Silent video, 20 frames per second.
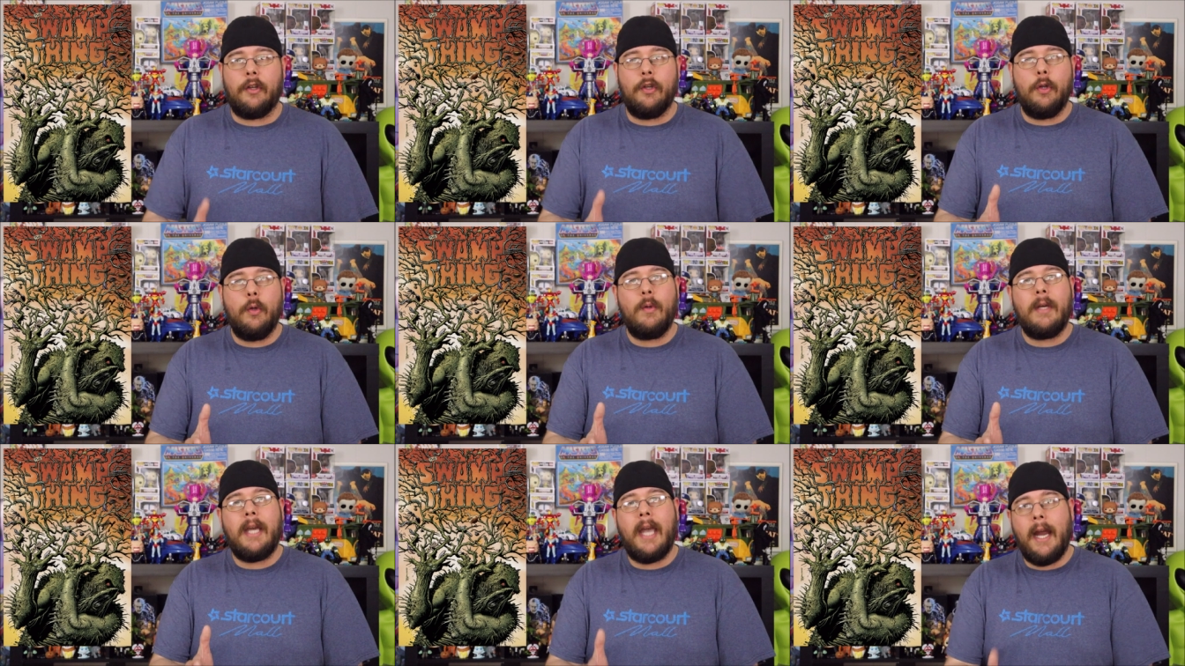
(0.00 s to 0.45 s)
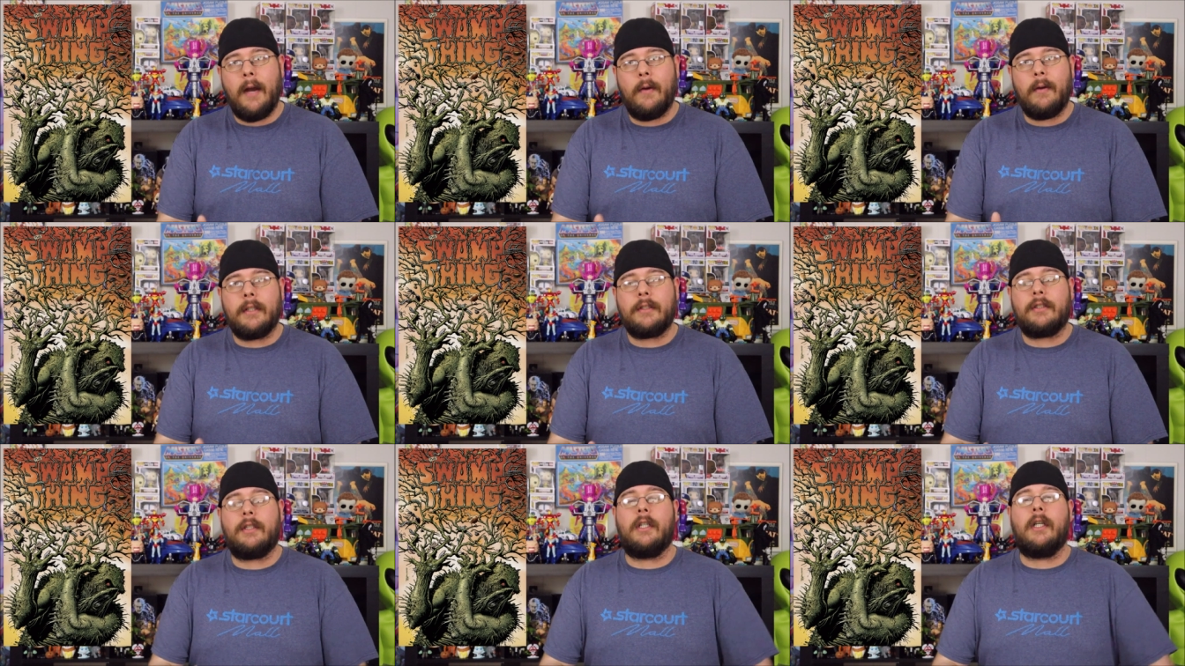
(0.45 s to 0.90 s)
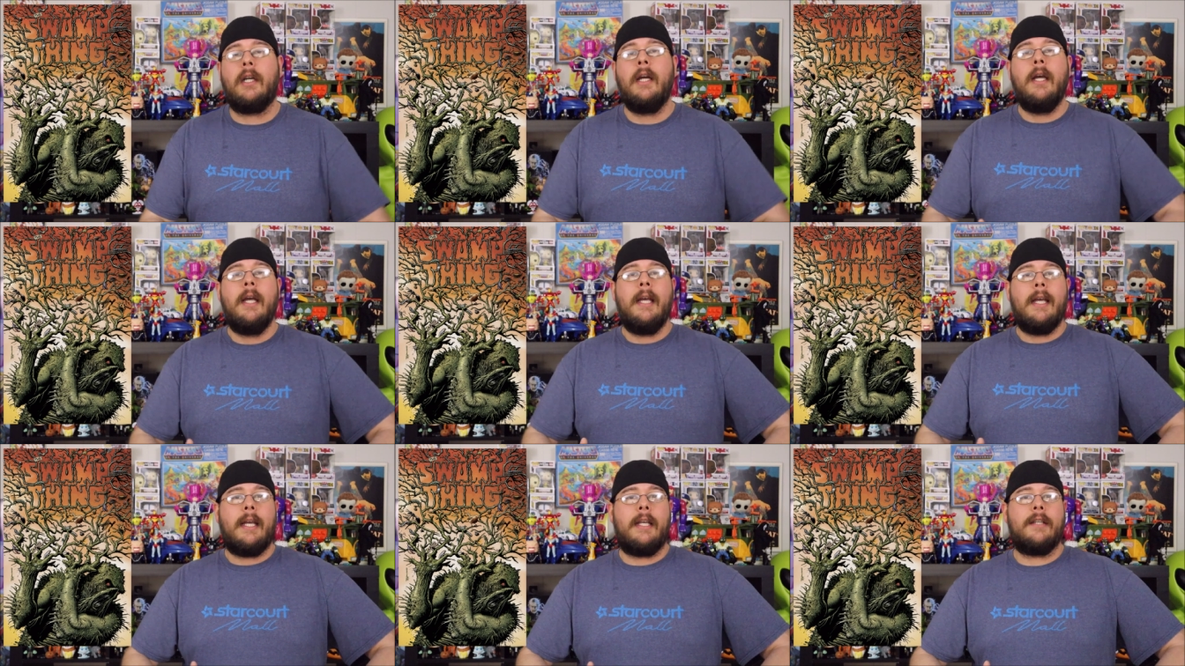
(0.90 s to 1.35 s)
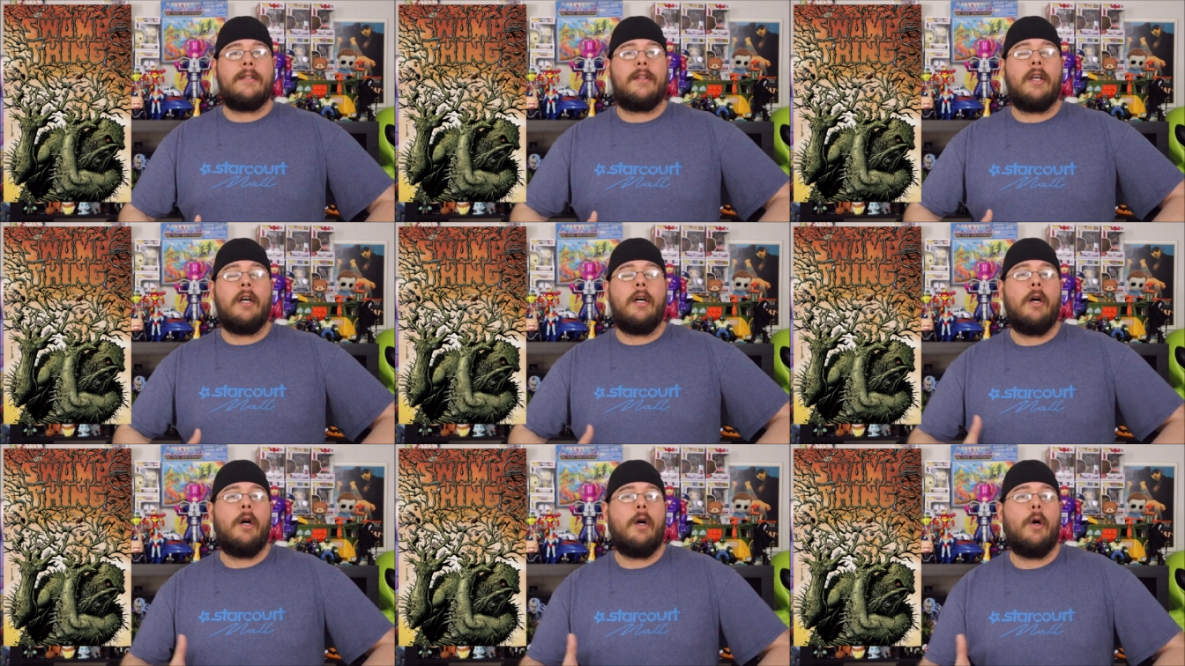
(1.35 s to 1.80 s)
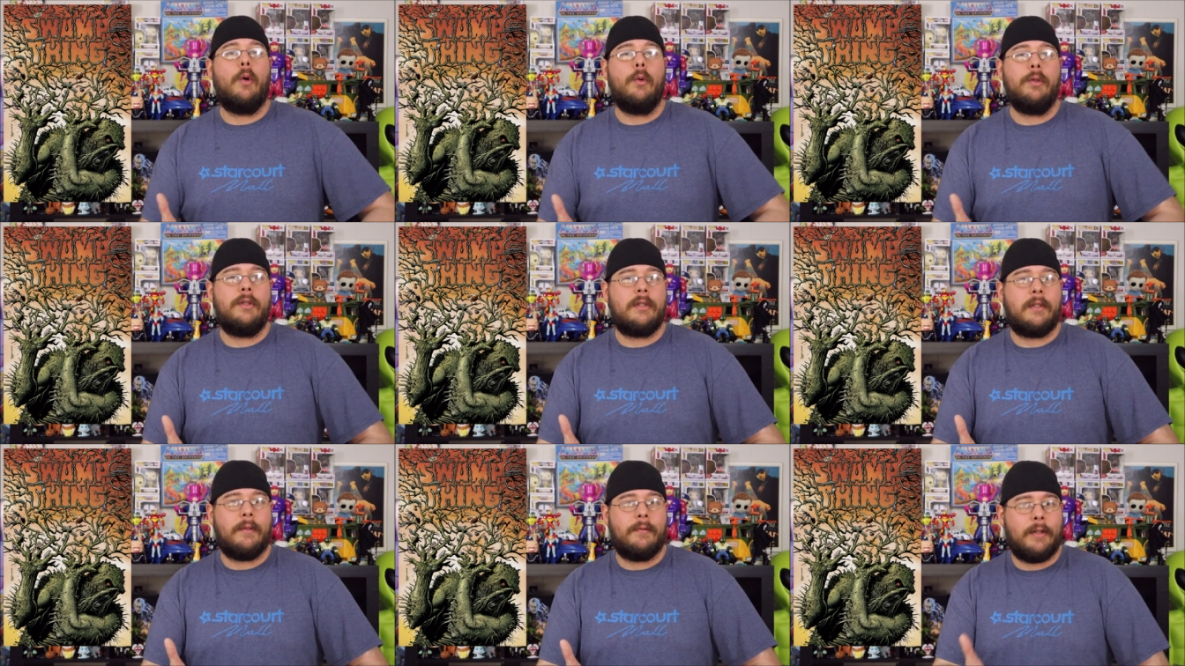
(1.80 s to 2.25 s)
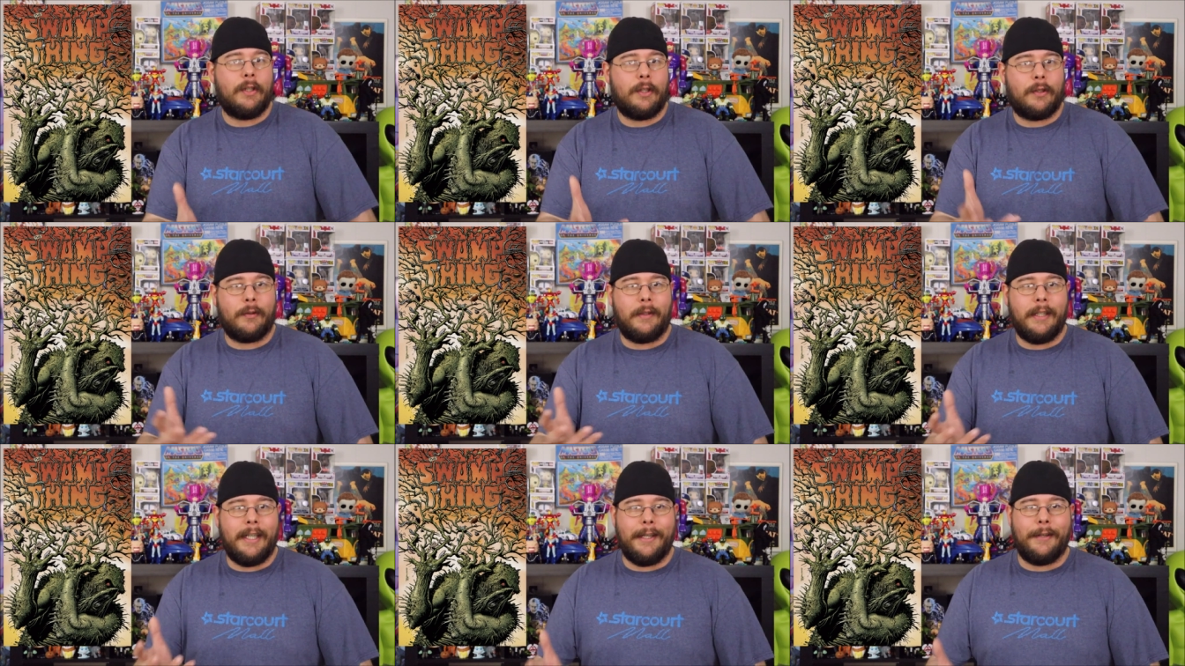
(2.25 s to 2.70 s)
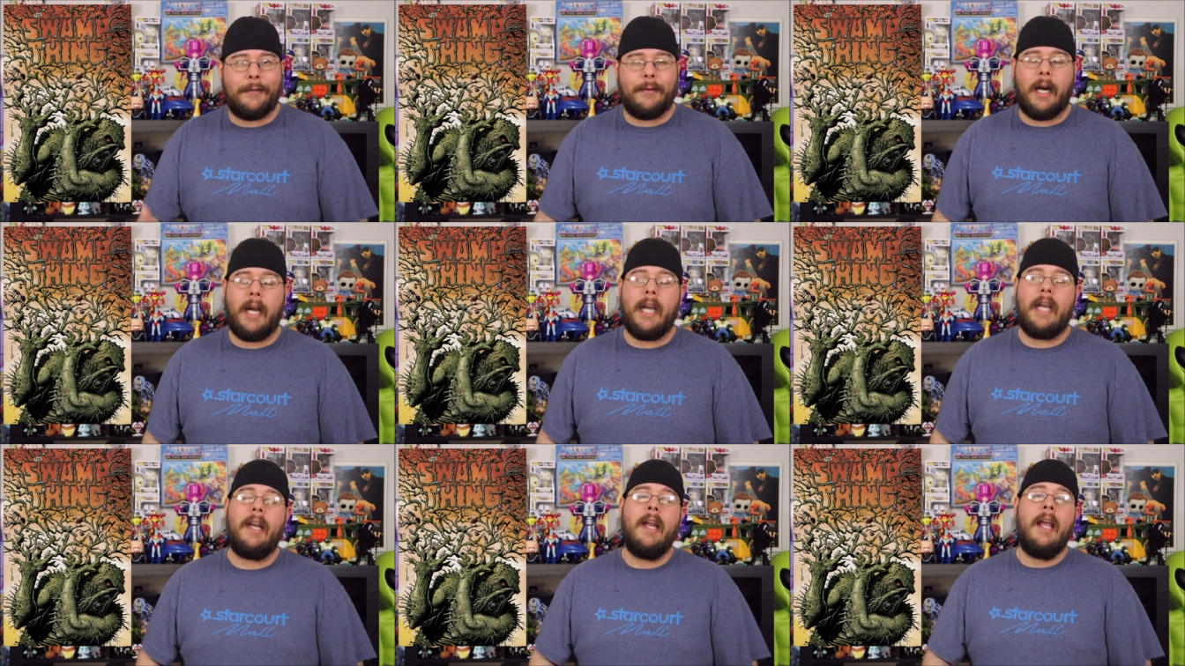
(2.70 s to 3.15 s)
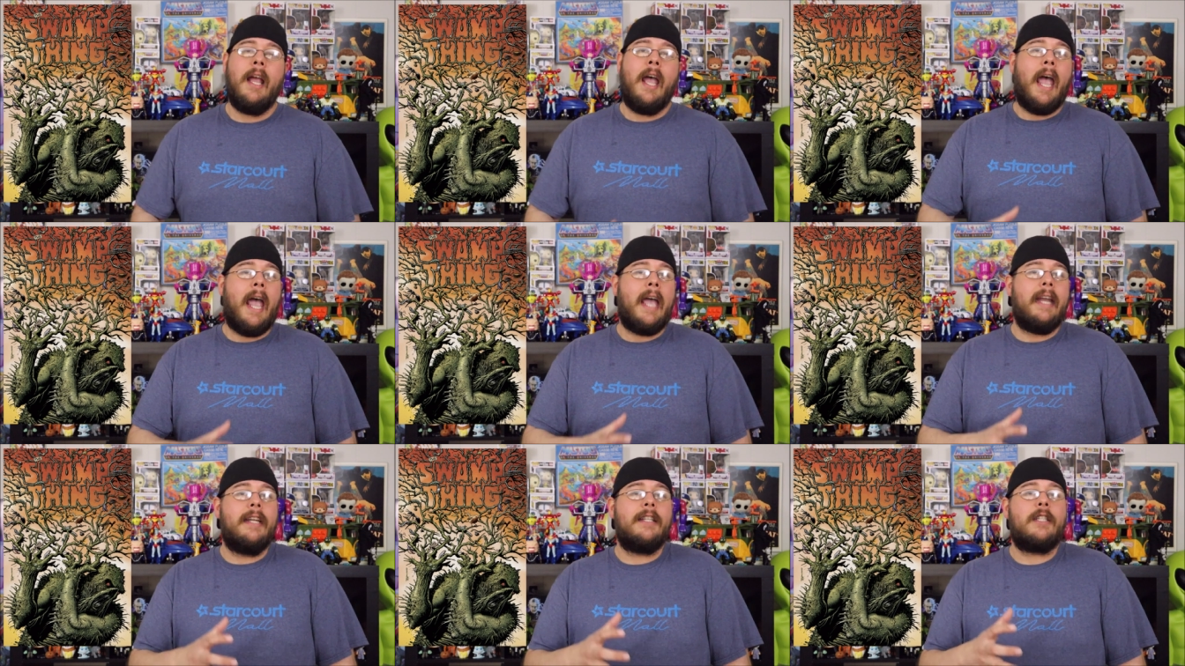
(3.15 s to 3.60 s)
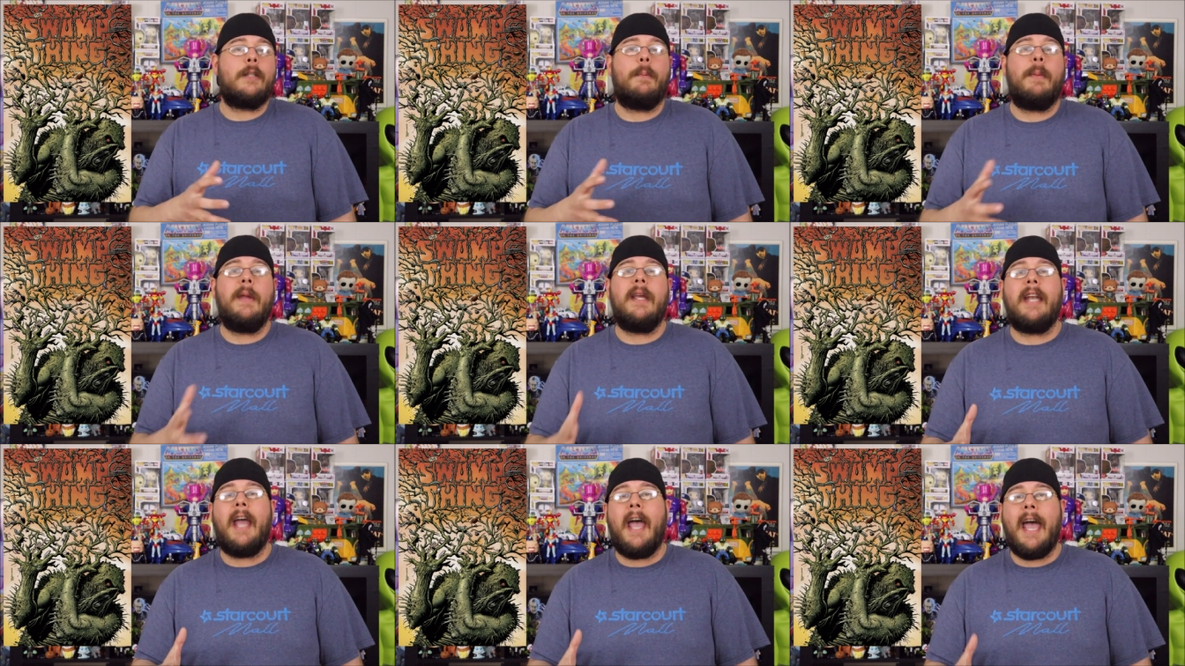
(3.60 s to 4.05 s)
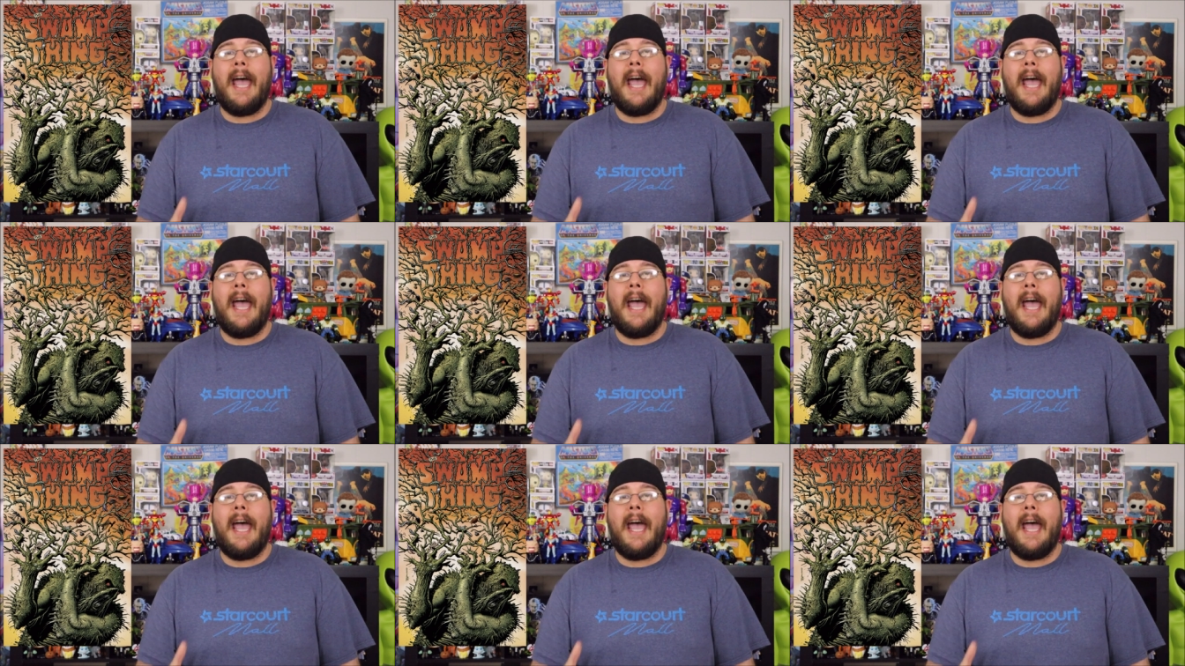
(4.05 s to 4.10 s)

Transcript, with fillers: a new character is the Host of the Green, right? And it's been